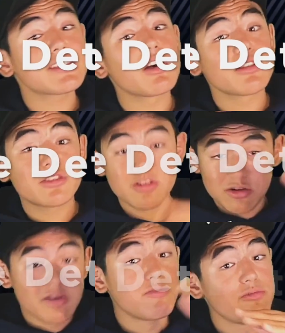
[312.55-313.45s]
also
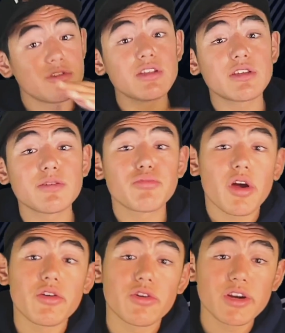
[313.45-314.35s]
a really good
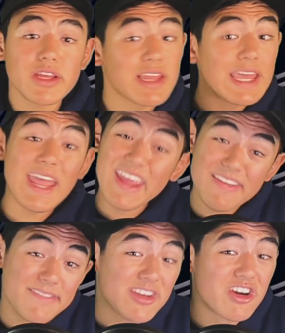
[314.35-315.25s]
priority, like
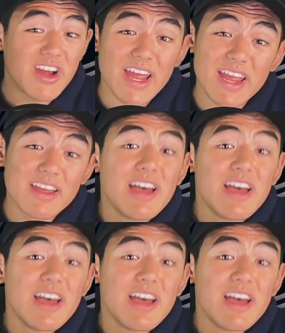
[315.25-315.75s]
AV or A.